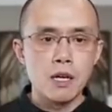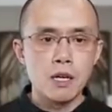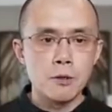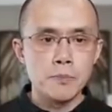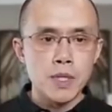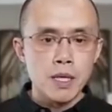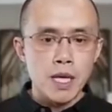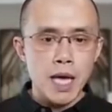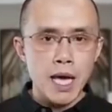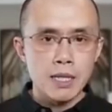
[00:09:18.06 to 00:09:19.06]

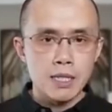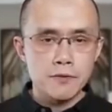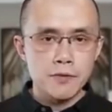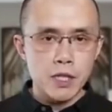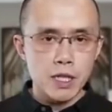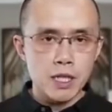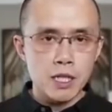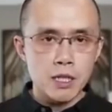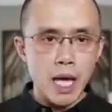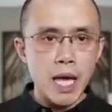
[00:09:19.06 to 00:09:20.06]
And
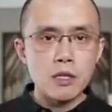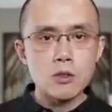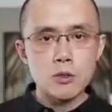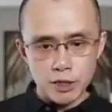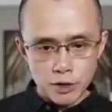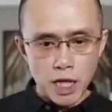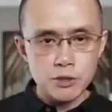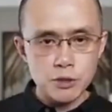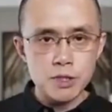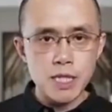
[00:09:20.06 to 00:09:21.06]

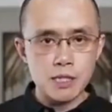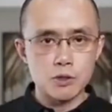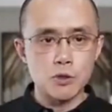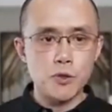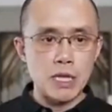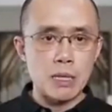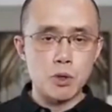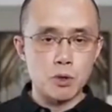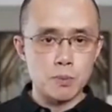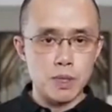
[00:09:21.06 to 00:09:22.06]
as you said, so for
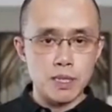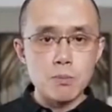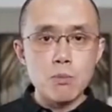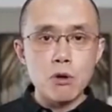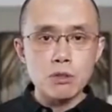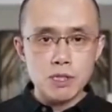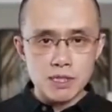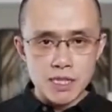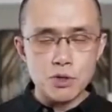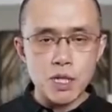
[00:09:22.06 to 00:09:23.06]
example, the most
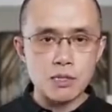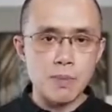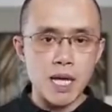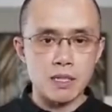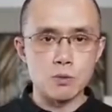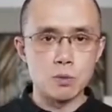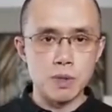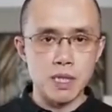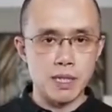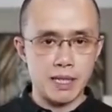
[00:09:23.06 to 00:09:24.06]
decentralized manner
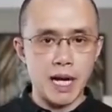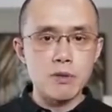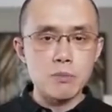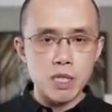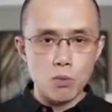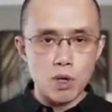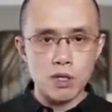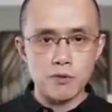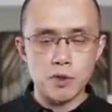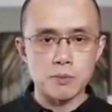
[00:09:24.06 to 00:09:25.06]
would be like everybody
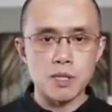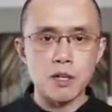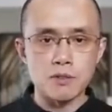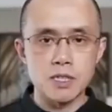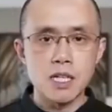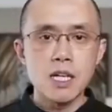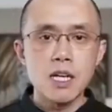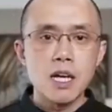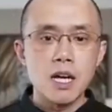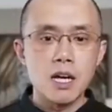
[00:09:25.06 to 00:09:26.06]
working for themselves,
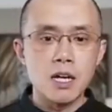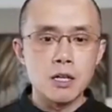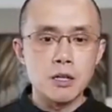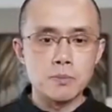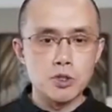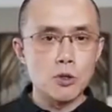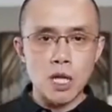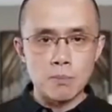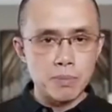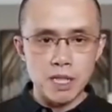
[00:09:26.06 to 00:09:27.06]

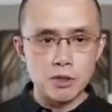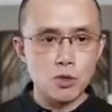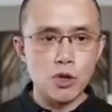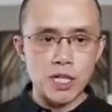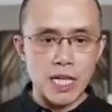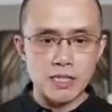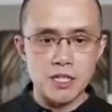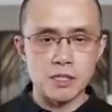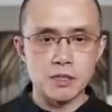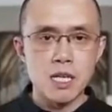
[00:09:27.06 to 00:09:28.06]
no company, no
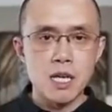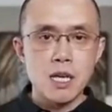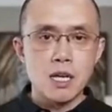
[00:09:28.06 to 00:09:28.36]
organization.